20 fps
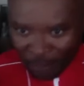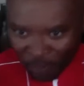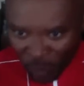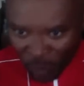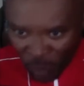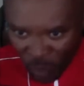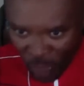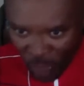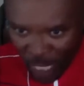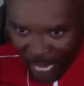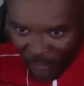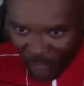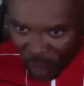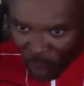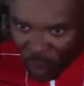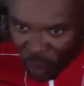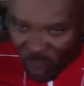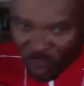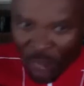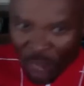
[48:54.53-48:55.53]
So yeah,
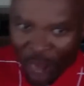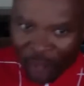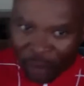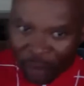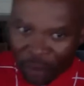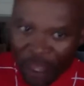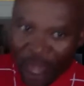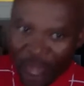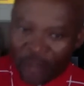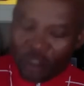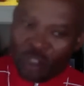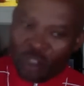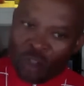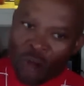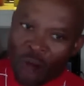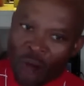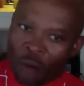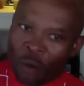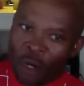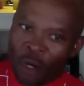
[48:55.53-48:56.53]
so start there.
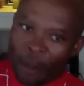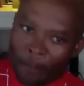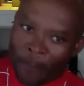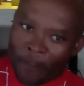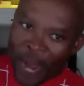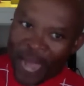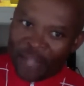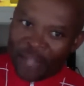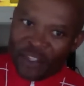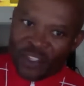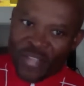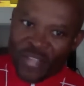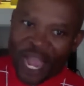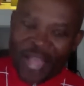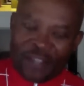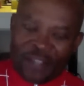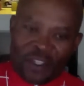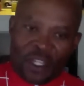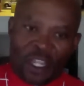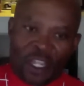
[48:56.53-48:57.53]
Start with a bike
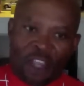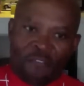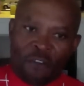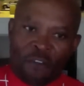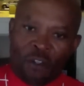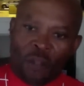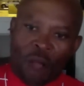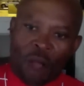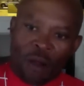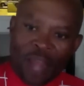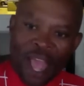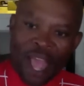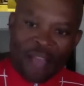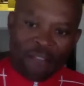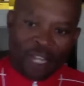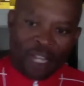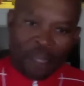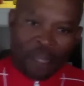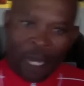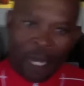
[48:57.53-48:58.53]
sizing. If you don't
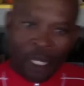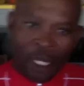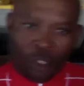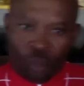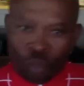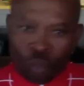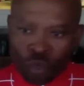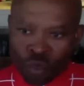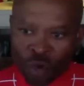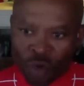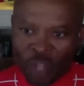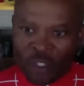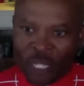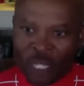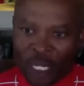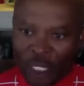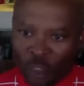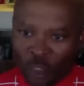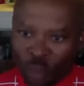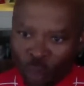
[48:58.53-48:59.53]
have anybody you trust
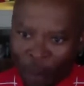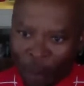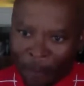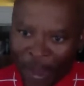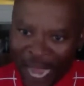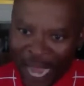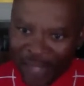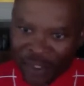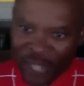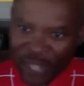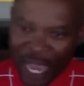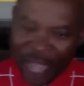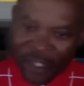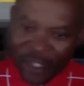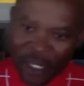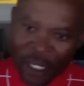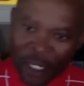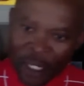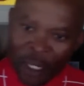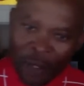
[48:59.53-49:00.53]
that can do a bike
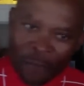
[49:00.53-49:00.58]
sizing,